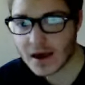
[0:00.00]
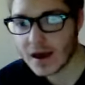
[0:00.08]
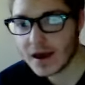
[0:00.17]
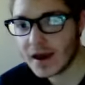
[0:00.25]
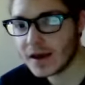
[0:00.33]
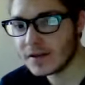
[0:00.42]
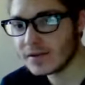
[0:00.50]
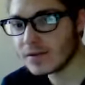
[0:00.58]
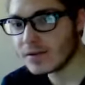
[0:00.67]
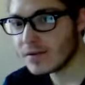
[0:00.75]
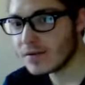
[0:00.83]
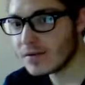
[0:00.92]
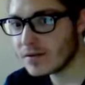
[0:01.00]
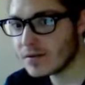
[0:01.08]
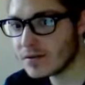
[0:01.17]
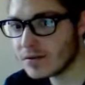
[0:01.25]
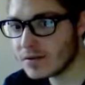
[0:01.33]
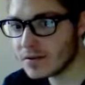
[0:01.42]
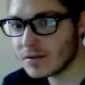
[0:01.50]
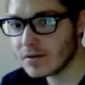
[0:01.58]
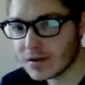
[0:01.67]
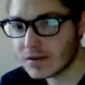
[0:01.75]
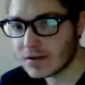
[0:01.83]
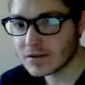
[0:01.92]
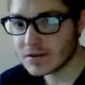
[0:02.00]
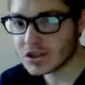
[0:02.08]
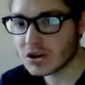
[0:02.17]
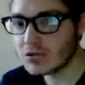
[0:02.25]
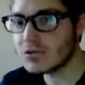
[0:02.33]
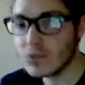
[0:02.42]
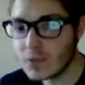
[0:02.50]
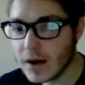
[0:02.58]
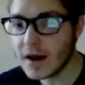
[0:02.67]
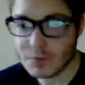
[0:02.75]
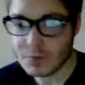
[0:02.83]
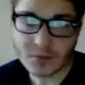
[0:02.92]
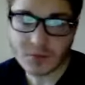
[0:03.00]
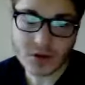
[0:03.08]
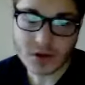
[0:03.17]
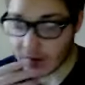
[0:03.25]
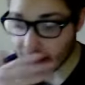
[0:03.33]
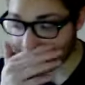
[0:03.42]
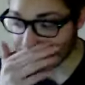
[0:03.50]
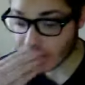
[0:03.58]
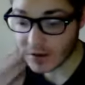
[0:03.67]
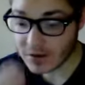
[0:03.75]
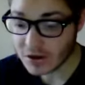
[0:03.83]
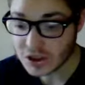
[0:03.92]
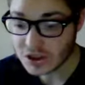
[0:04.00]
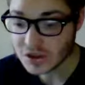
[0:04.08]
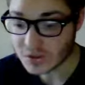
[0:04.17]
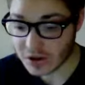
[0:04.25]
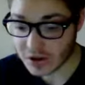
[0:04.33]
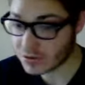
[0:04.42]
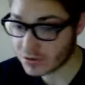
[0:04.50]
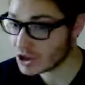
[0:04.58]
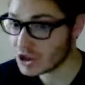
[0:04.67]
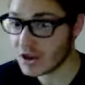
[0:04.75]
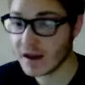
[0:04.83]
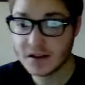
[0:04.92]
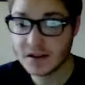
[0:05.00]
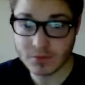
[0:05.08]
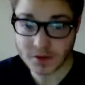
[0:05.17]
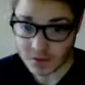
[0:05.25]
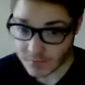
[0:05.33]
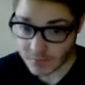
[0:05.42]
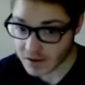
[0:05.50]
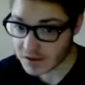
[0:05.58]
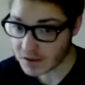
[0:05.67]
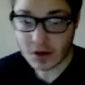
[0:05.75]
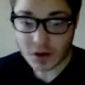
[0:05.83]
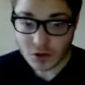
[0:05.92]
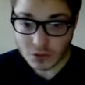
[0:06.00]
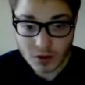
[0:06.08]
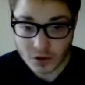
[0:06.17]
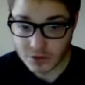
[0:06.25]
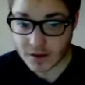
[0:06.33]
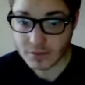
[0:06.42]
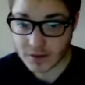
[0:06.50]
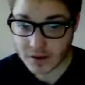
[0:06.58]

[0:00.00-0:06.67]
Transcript: And so you have people of other religions within Christianity, within Muslim, who agree with